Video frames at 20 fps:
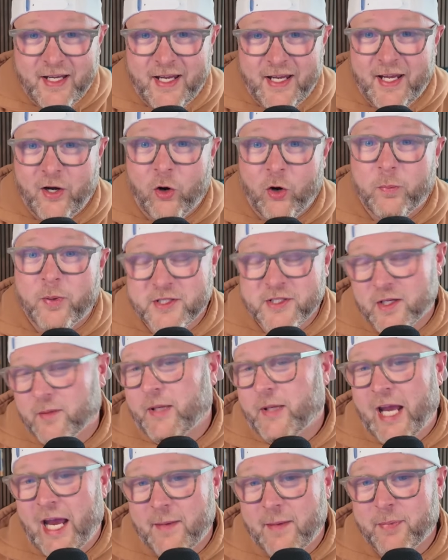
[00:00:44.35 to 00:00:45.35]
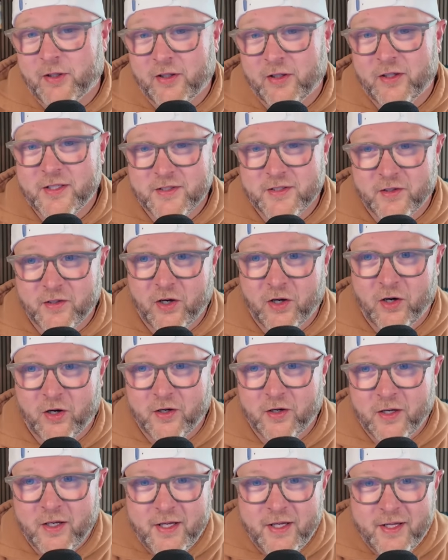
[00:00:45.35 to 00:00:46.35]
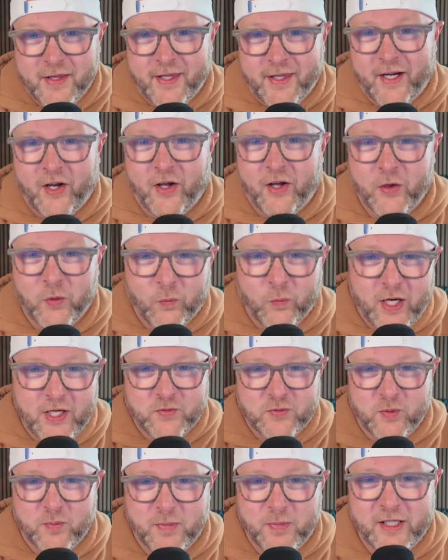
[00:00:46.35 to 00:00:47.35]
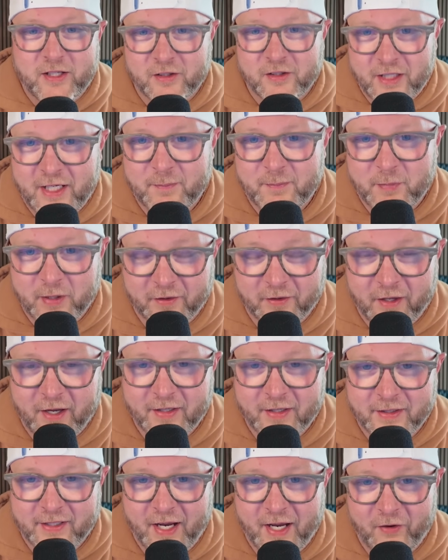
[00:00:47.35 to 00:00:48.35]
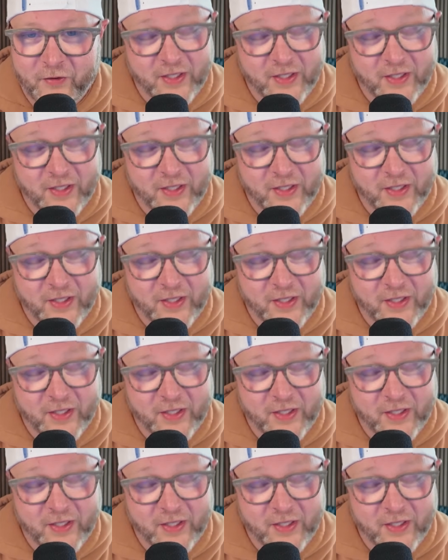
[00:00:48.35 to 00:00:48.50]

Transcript: it opens up capillaries in the heart that otherwise would be clamped and locked down.